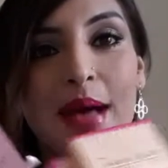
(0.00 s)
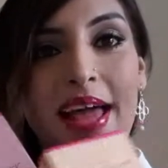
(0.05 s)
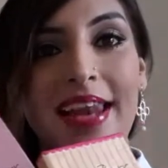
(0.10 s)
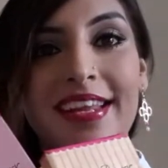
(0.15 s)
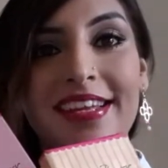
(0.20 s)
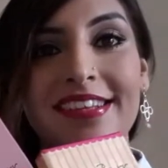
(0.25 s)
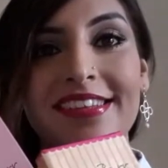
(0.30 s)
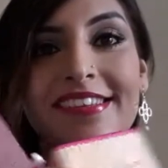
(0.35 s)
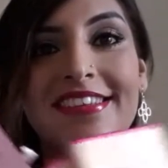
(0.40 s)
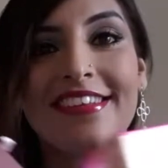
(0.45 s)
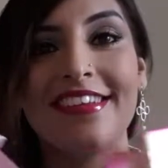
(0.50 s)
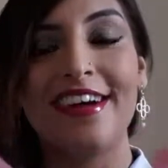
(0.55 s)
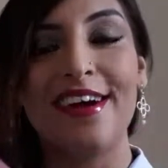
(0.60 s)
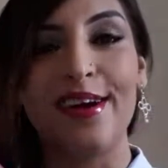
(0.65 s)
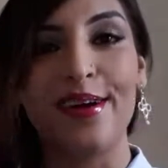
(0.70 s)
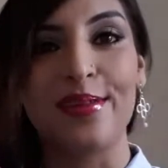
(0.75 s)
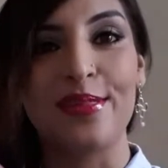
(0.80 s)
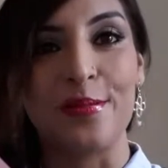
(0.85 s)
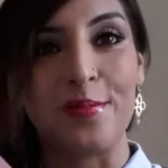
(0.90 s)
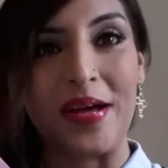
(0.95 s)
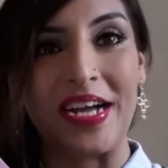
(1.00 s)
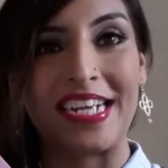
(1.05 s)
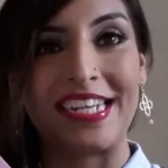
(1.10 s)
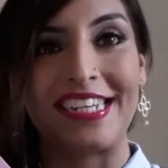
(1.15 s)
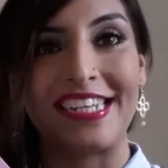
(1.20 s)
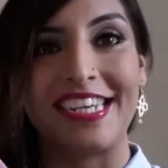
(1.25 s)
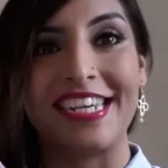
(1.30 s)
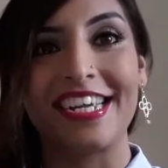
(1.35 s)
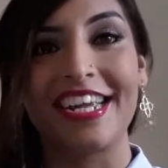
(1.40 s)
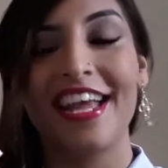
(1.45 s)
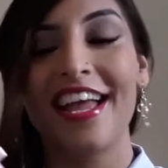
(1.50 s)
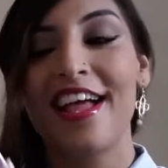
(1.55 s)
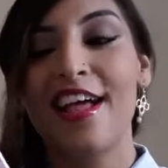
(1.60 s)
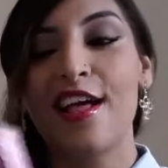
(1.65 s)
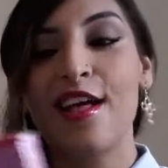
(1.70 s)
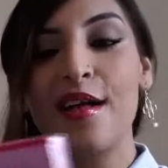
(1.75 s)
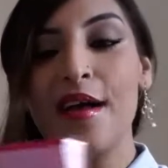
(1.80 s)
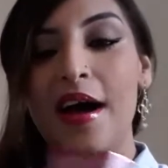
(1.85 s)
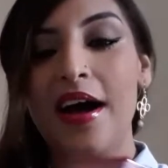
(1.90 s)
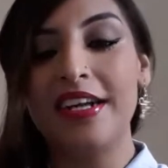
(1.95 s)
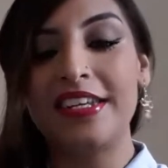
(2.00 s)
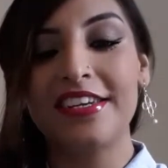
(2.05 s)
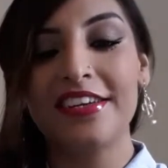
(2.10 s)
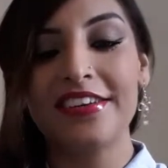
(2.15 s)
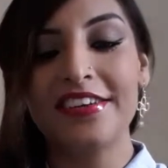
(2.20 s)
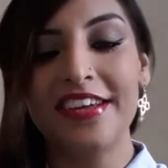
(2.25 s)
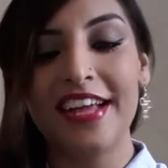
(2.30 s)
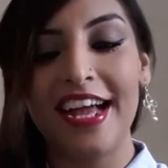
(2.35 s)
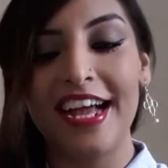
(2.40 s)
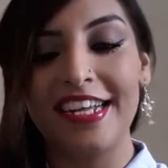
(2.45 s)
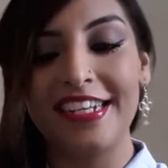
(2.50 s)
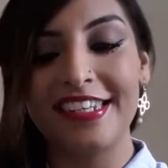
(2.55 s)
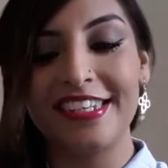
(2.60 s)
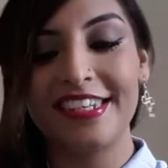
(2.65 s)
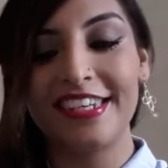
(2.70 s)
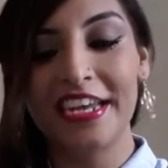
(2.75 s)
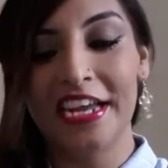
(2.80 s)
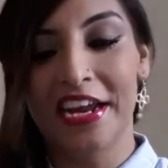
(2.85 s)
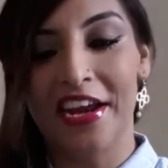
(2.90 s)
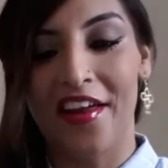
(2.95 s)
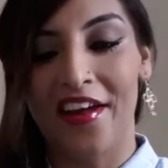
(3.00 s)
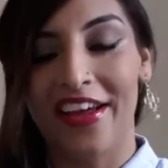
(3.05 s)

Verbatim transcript: palettes are the packaging I don't actually